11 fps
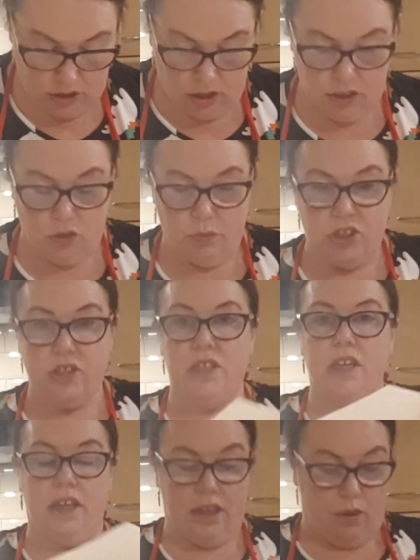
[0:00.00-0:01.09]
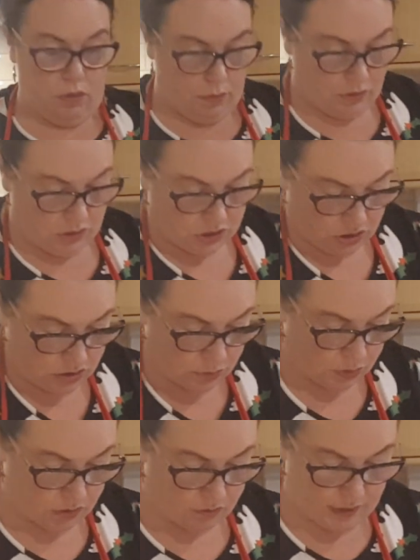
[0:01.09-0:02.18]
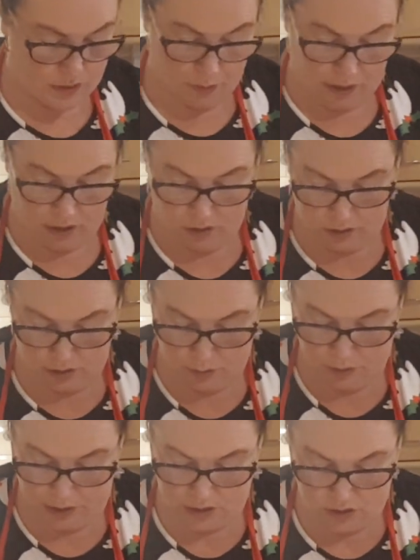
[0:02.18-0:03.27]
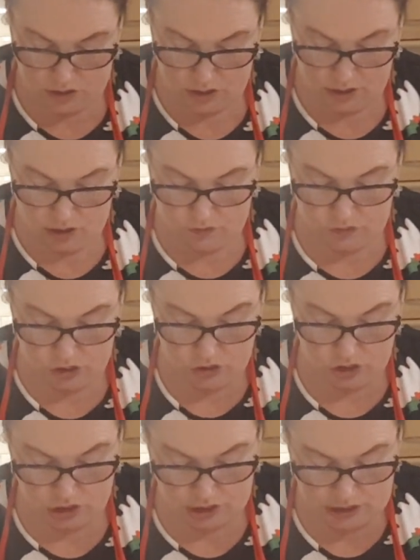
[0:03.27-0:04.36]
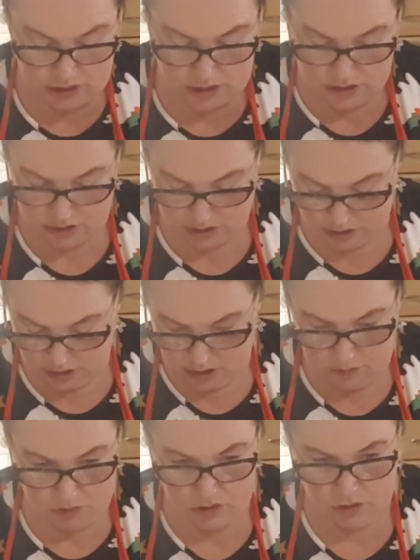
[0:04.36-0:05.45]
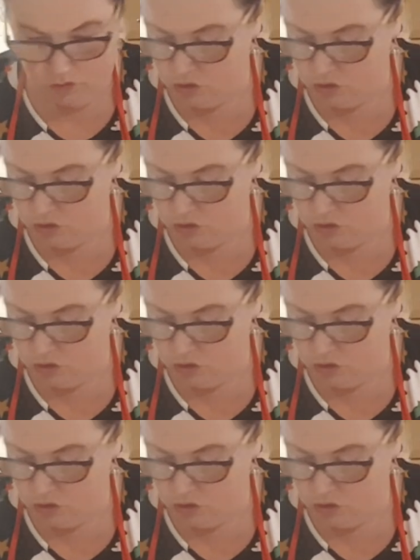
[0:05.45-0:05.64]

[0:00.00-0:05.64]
I normally just take out what I'm going to use and put the rest back on until I'm ready. So take off 2 sheets. I'm just going to